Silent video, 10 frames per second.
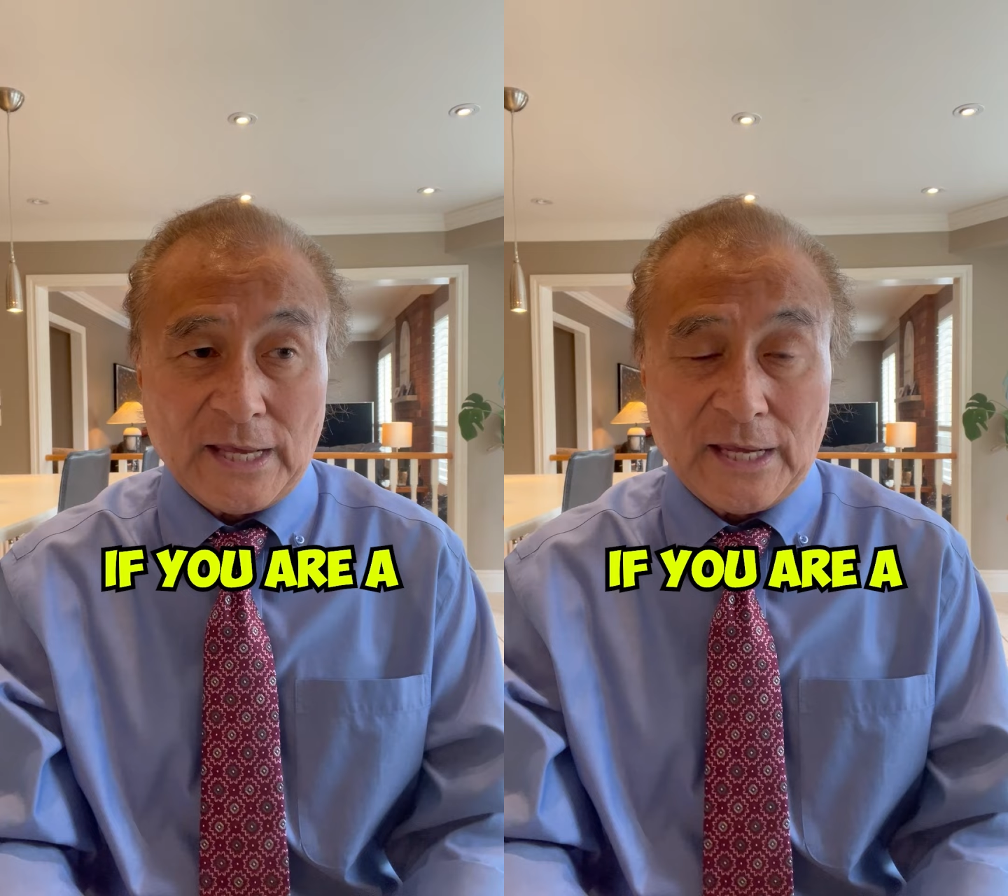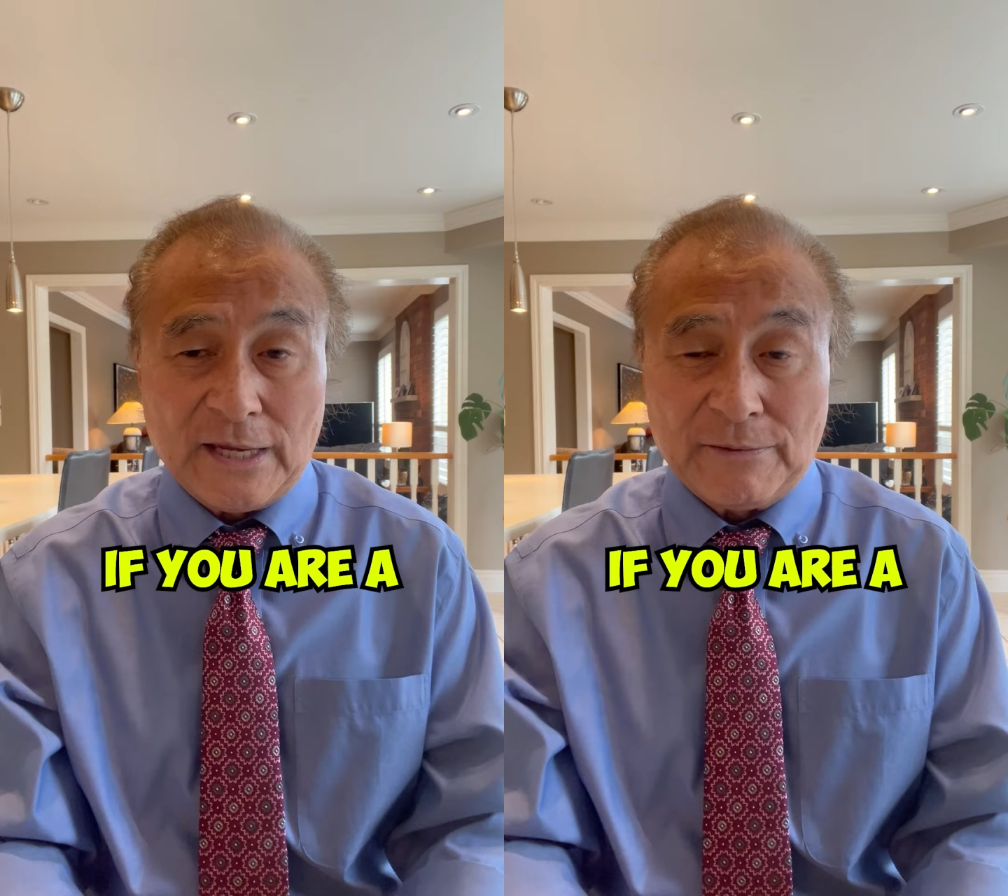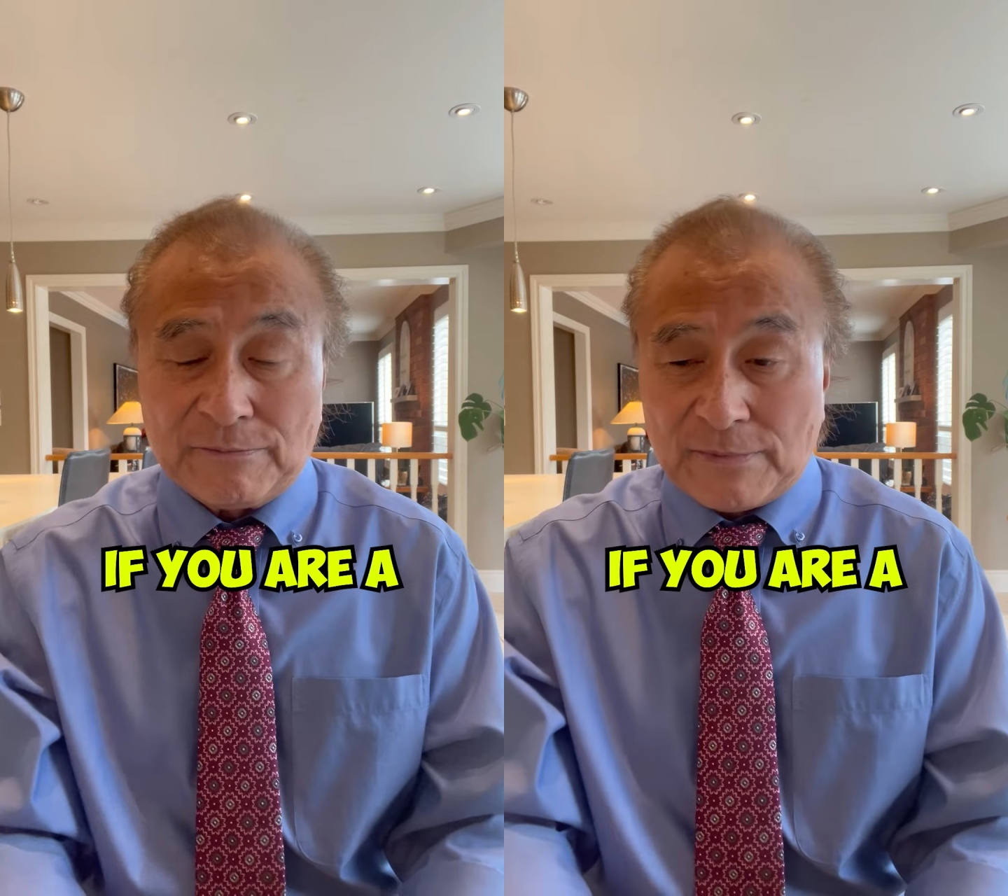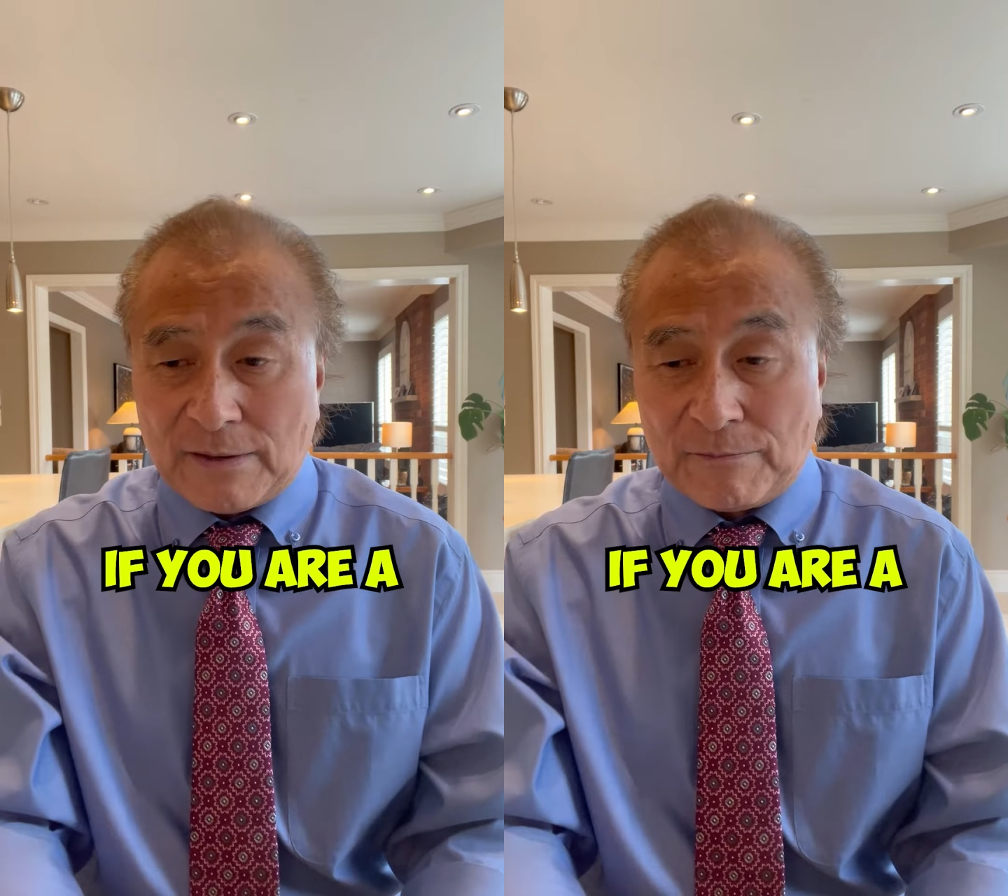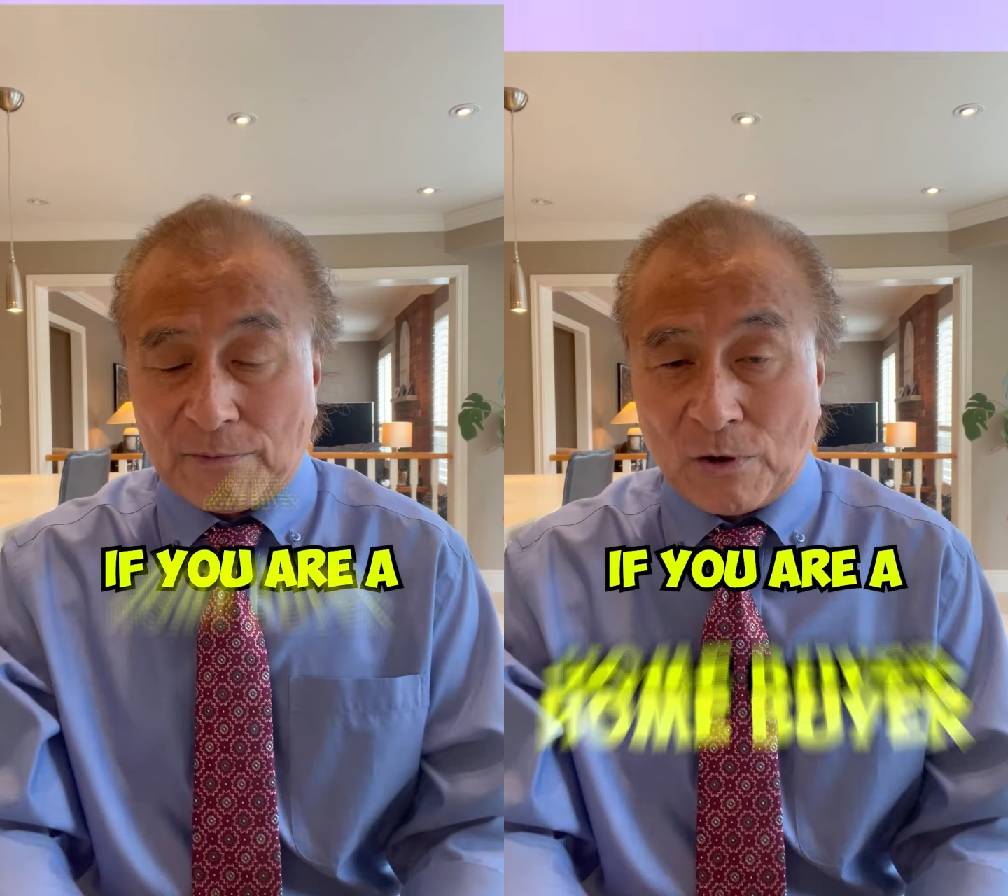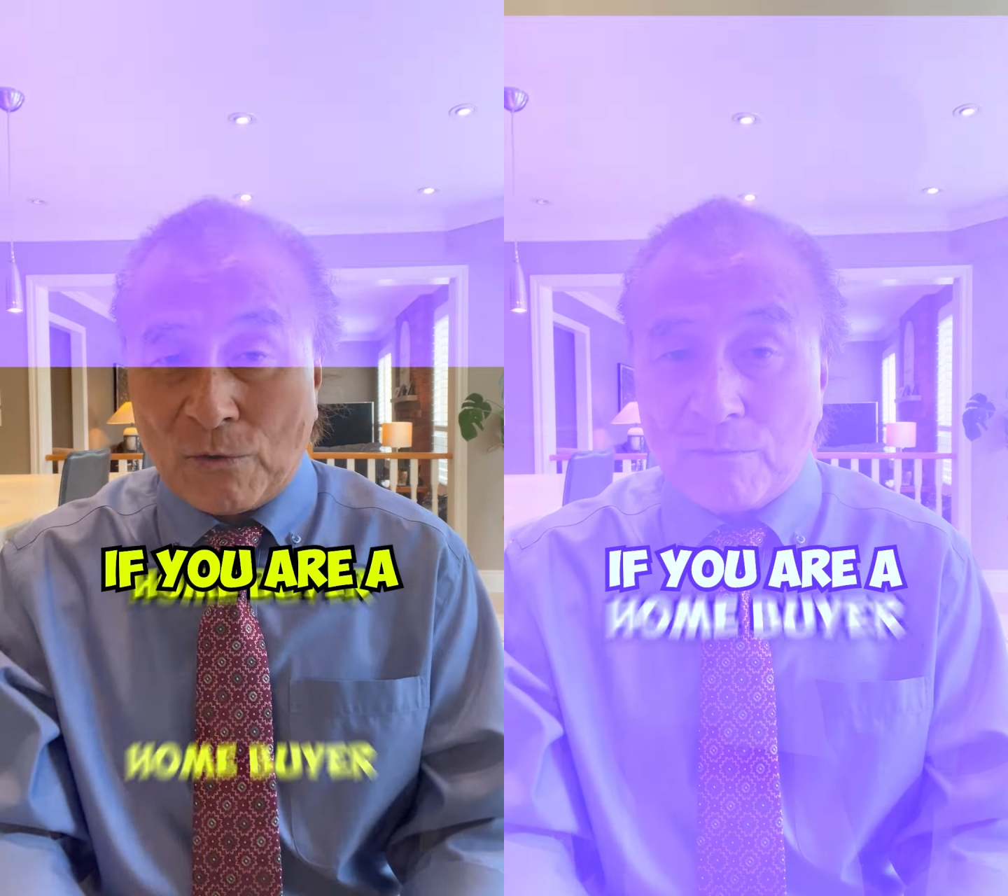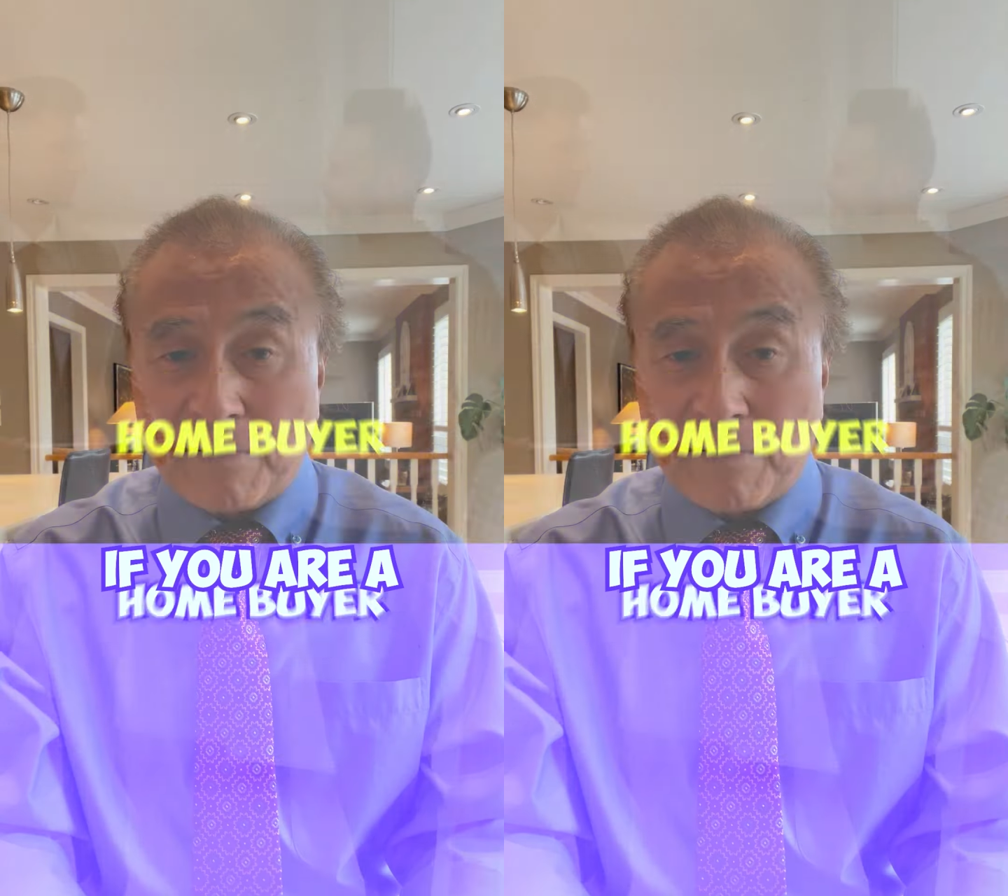a home